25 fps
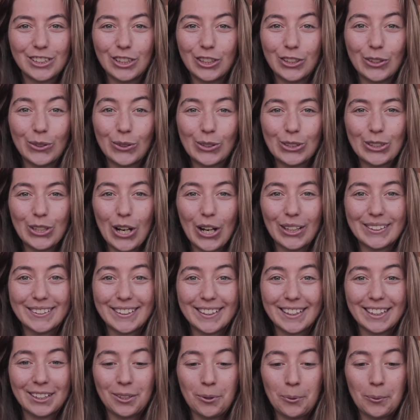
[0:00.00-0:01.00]
you're not
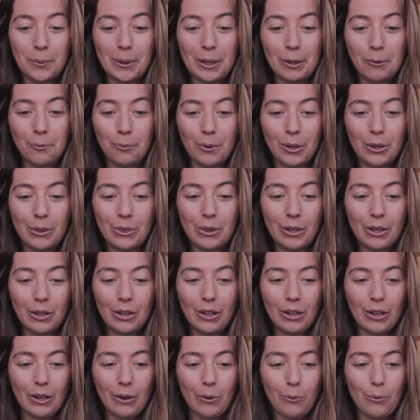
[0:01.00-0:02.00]
getting away with
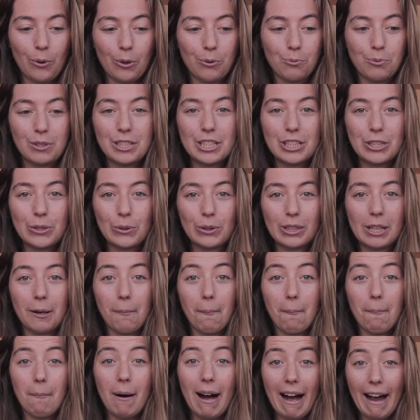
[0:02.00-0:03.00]

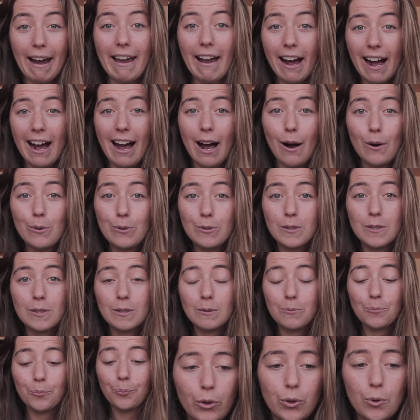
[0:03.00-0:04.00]
ridiculing my
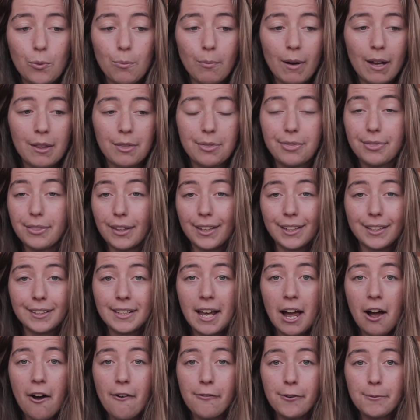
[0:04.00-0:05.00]
house. You might think
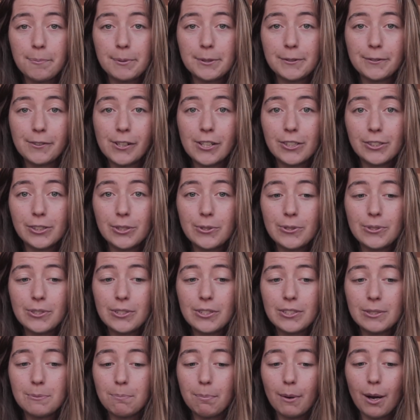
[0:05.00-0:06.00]
that Hufflepuff are
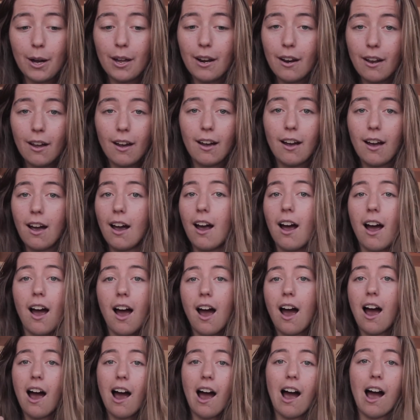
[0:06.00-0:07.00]
losers, but
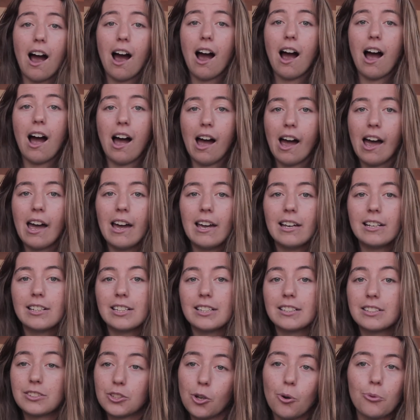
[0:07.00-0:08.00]
I
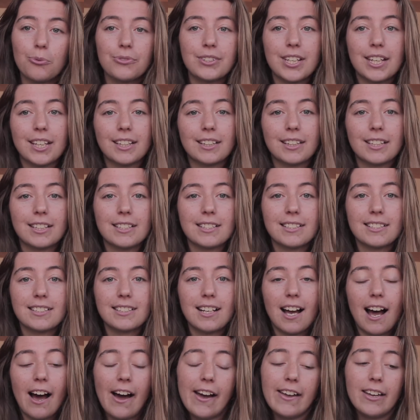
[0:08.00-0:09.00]
don't take this.
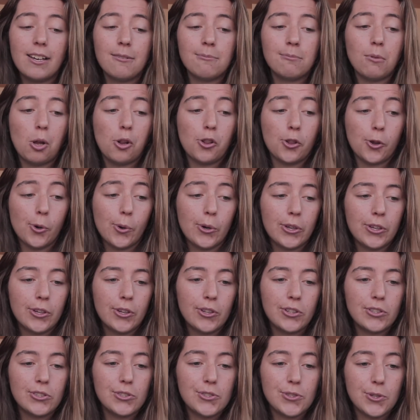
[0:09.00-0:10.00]
I am
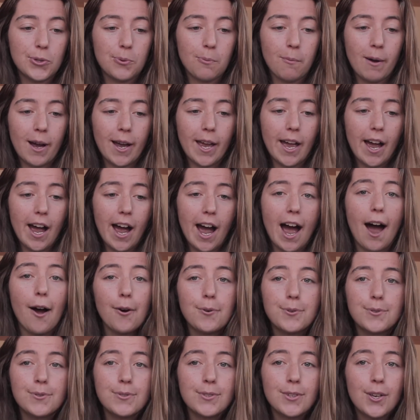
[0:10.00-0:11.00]
loyal to my
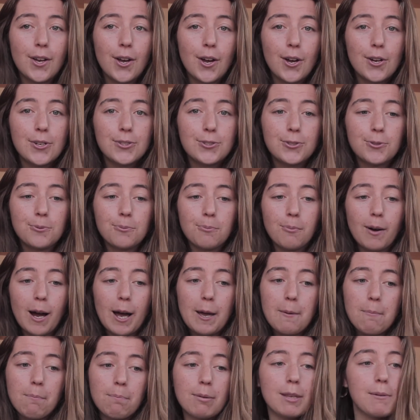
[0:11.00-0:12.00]
house, to
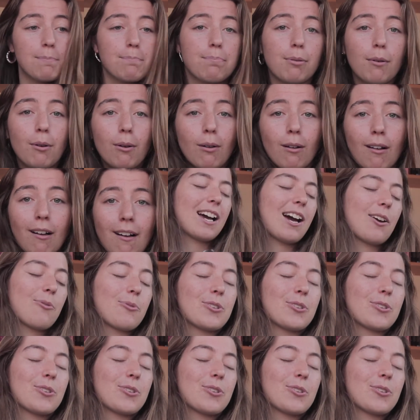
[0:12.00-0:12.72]
my people. I